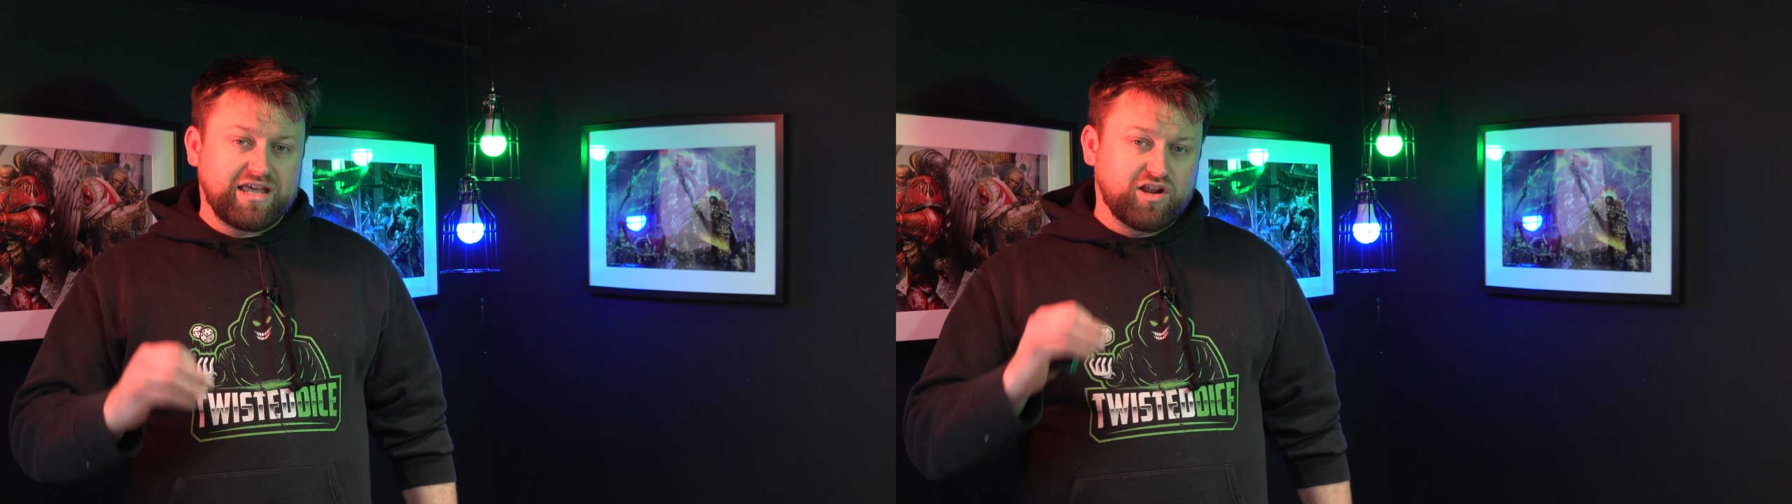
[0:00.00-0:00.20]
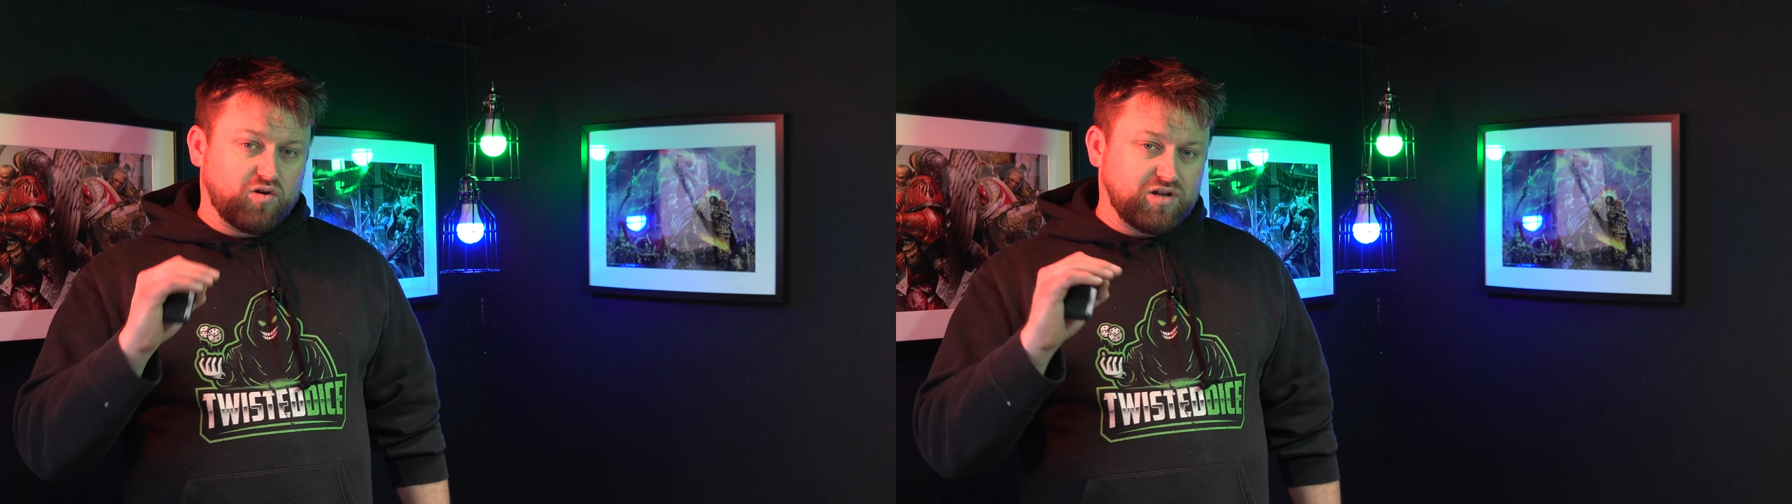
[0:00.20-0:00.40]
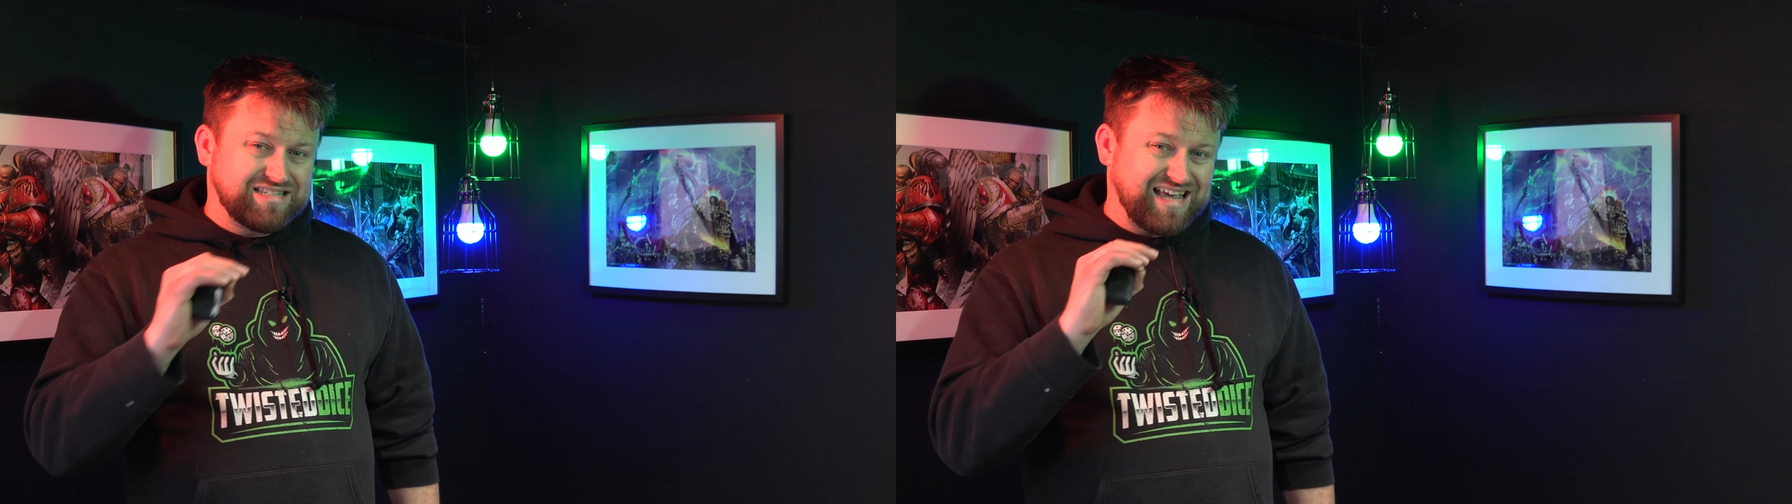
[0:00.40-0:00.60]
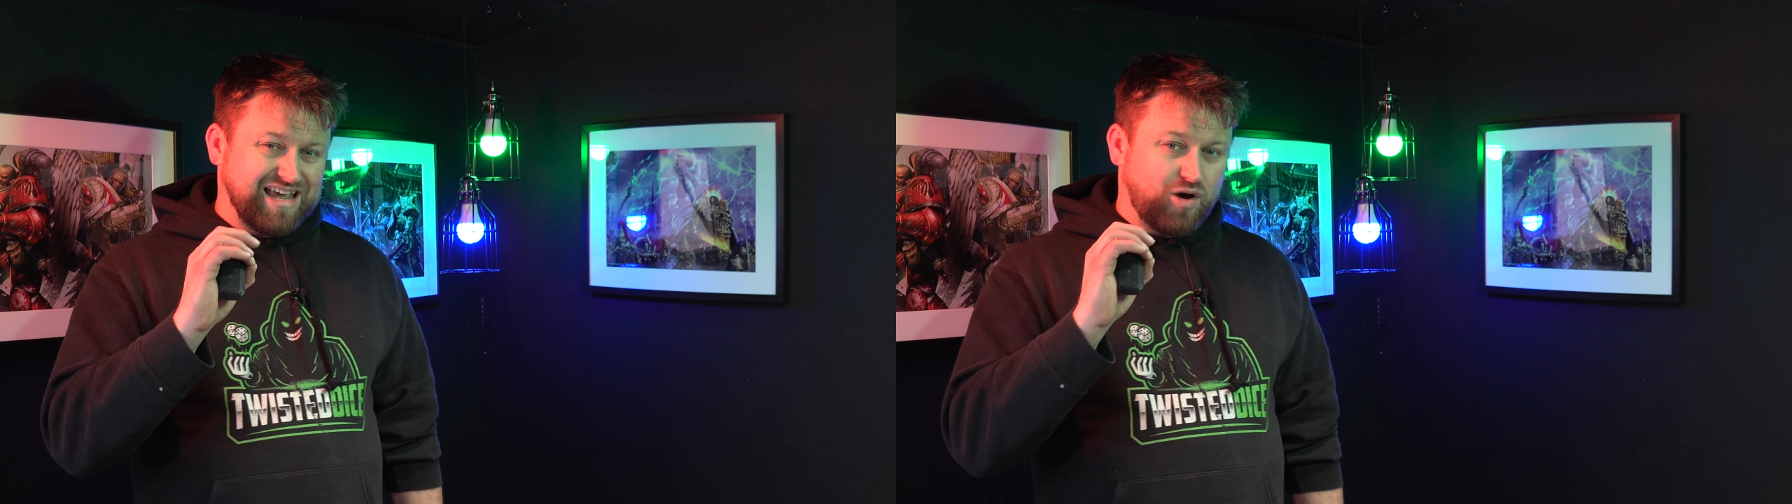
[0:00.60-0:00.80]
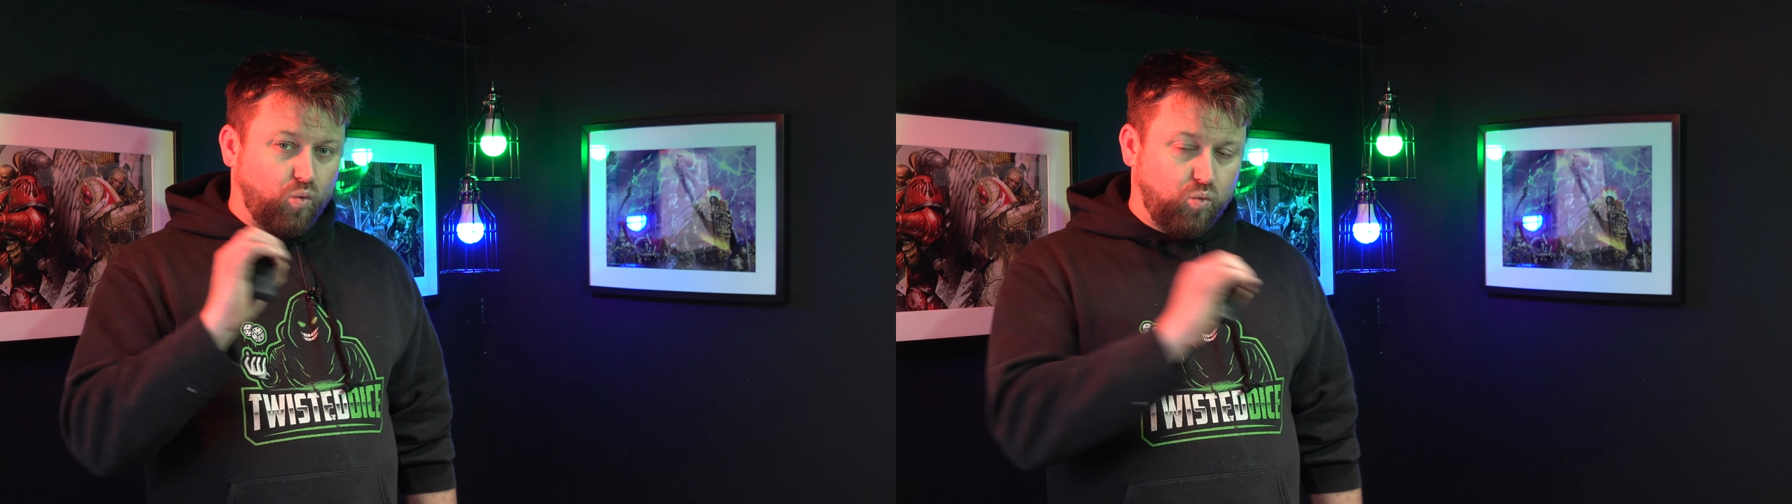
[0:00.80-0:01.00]
can only
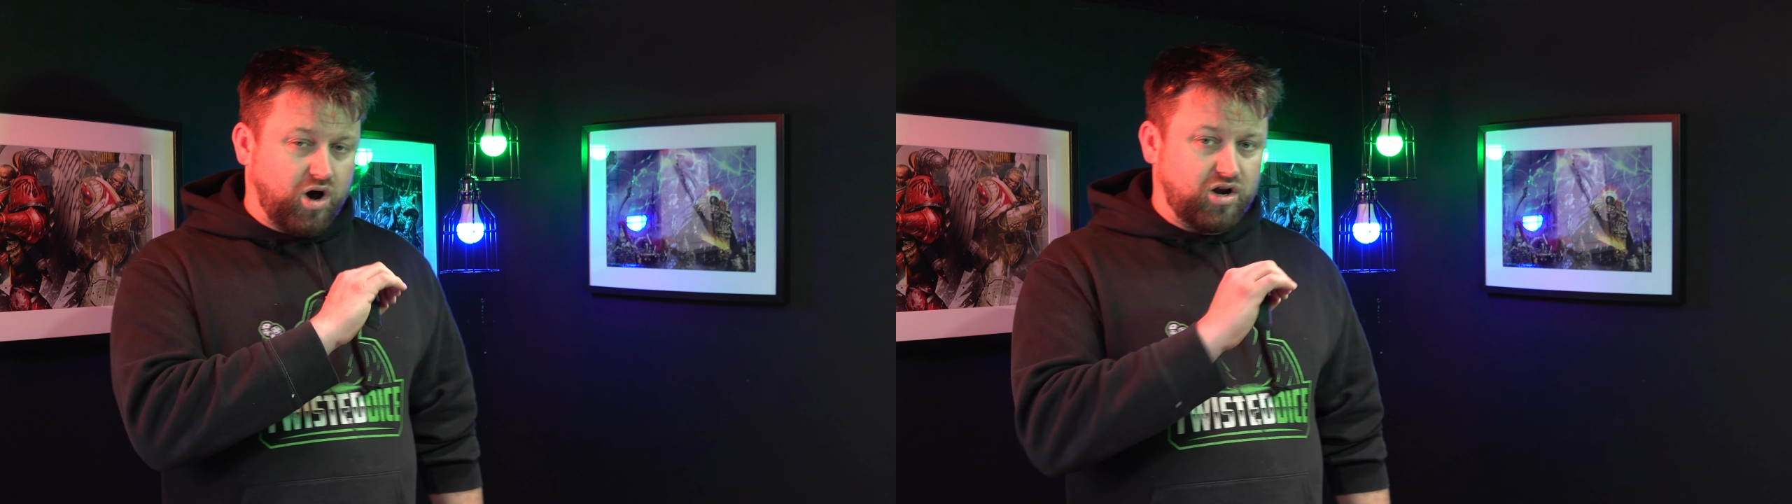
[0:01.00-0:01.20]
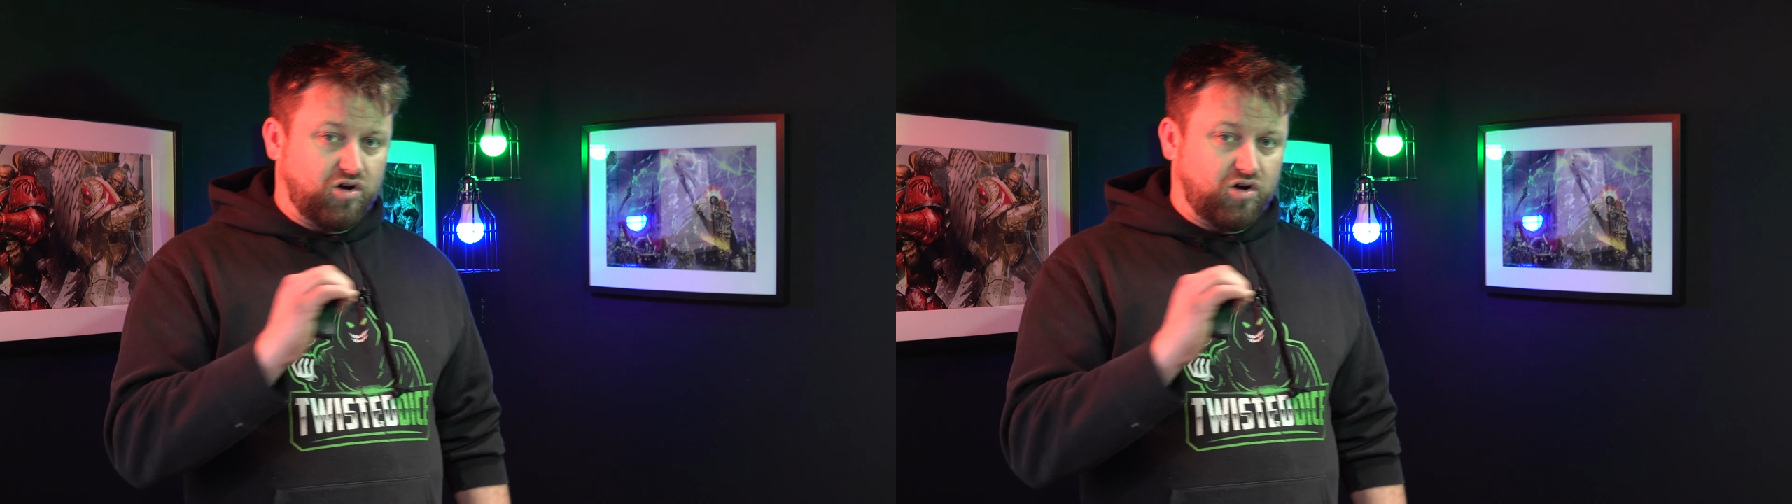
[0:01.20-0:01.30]
take 1